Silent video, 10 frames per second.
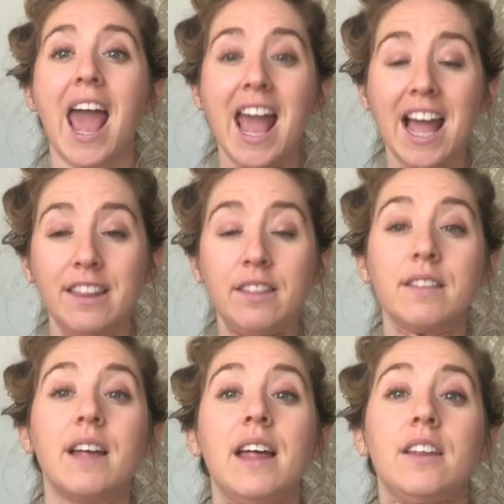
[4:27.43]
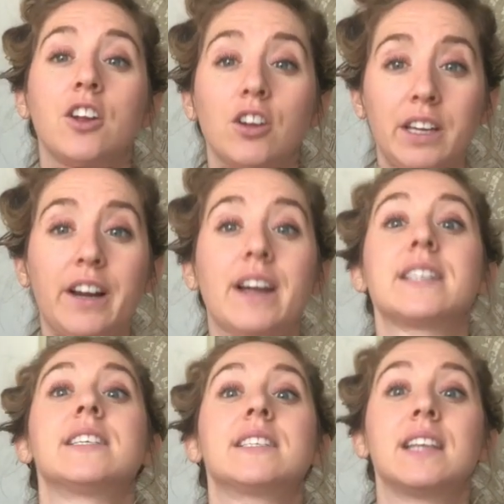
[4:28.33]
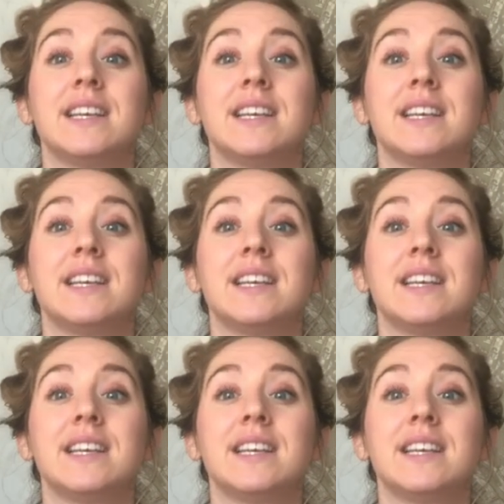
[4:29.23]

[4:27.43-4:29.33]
and that your larynx is,